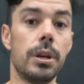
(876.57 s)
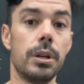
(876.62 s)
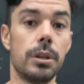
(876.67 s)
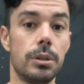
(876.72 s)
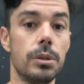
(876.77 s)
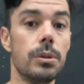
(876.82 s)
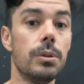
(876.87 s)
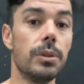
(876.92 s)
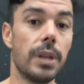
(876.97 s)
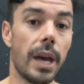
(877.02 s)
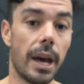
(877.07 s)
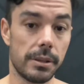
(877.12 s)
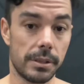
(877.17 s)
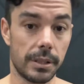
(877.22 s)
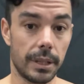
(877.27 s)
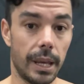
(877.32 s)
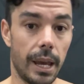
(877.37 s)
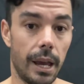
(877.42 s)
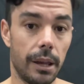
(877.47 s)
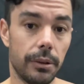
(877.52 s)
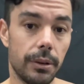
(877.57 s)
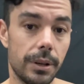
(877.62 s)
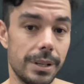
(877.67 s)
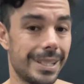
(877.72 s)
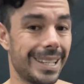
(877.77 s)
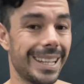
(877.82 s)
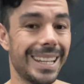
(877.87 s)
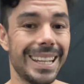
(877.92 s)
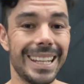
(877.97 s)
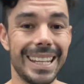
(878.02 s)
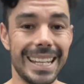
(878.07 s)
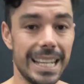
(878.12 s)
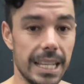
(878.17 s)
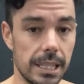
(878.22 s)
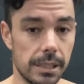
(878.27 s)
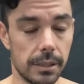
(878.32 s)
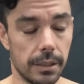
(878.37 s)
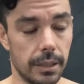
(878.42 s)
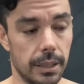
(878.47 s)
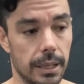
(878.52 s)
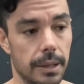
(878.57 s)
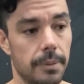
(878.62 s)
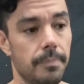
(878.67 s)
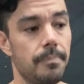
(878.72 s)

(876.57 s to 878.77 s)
2,000 calories, easily.